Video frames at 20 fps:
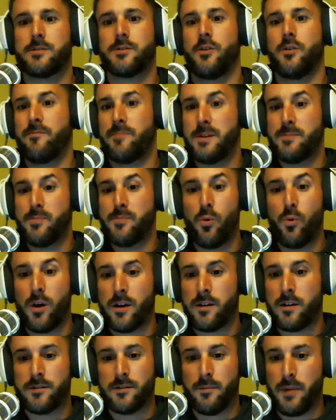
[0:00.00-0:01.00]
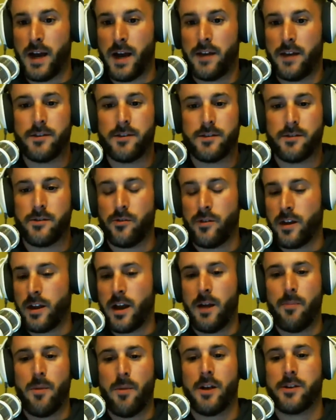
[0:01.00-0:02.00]
So if people want to buy this and they're like,
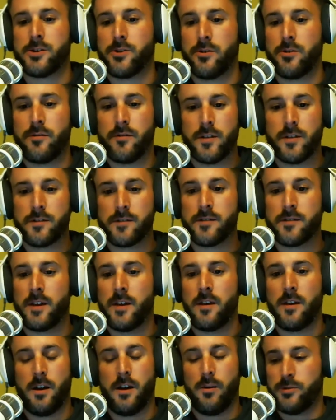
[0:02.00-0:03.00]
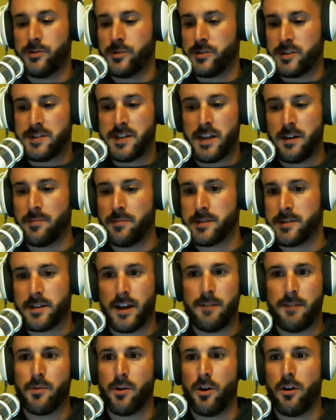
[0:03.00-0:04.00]
I'm not sure of this, I will just set up a
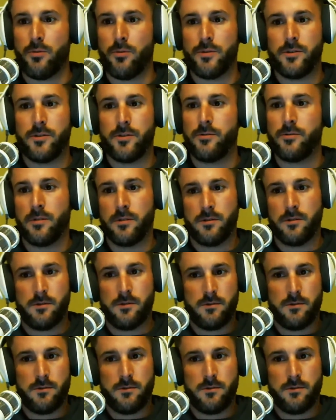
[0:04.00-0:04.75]
Skype call with you.